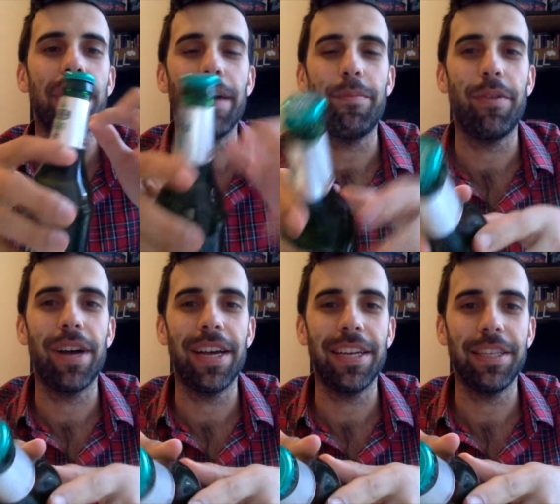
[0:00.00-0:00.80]
cup
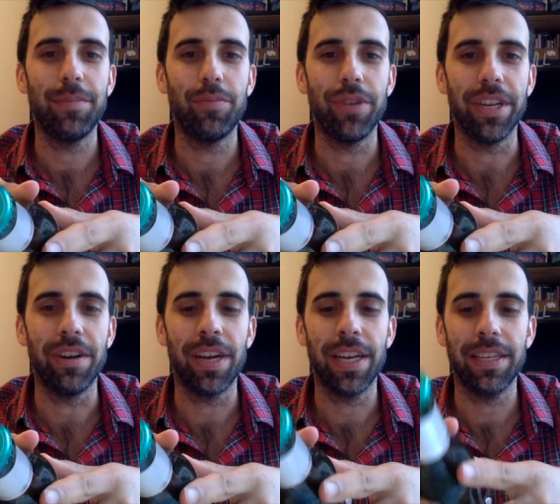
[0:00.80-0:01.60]
wise, pretty
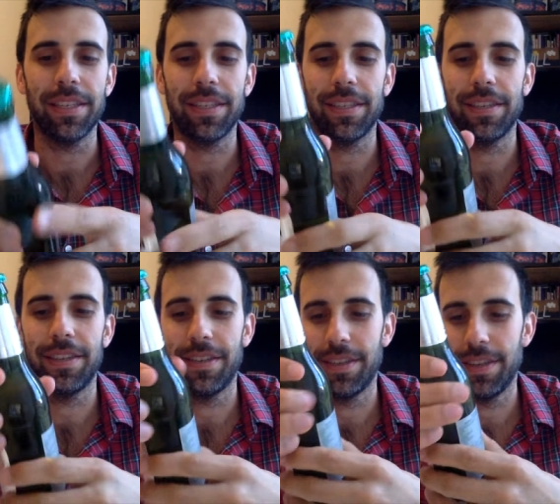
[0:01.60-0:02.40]
nice.
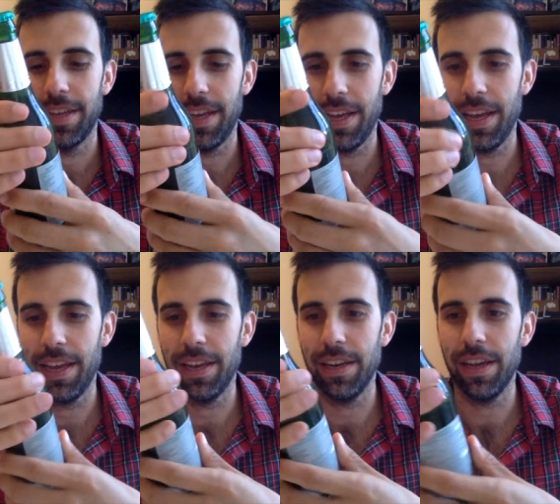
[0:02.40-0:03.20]

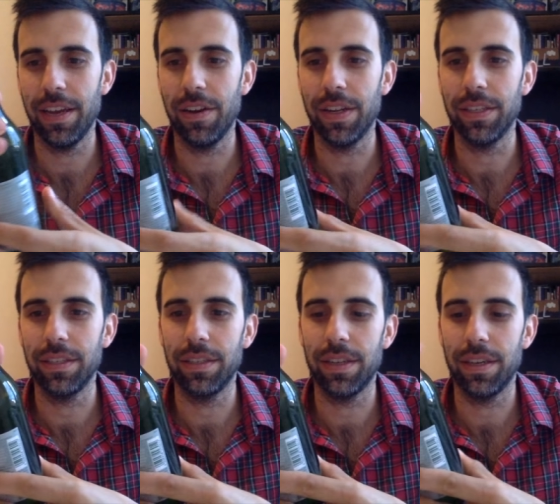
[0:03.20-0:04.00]
And yeah,
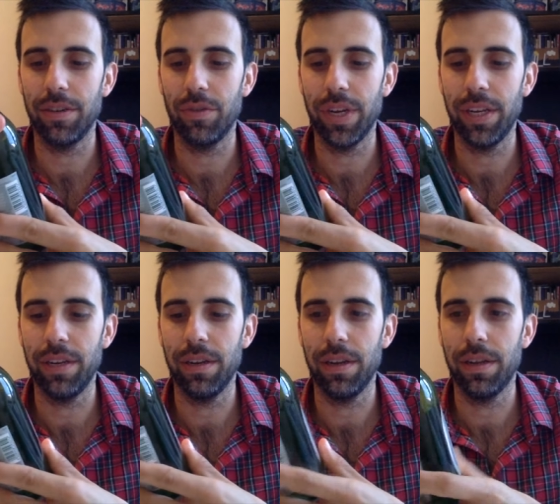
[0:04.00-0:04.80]
nice uh,
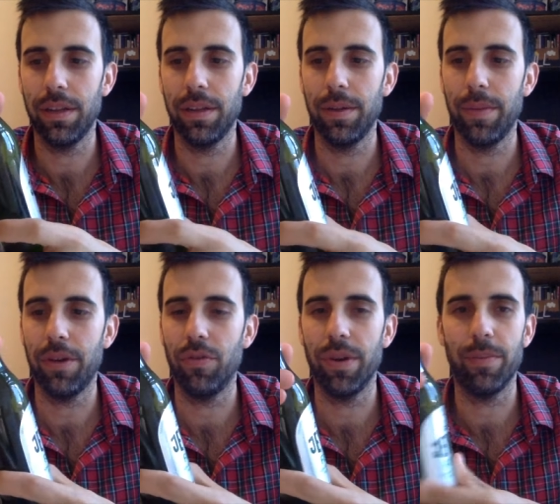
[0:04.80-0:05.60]
green,
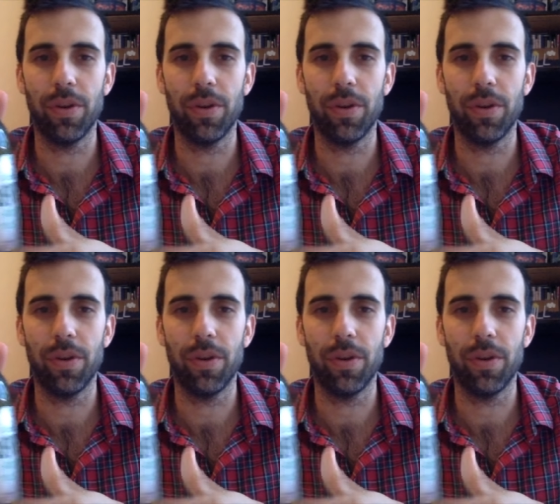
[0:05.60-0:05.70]
pale green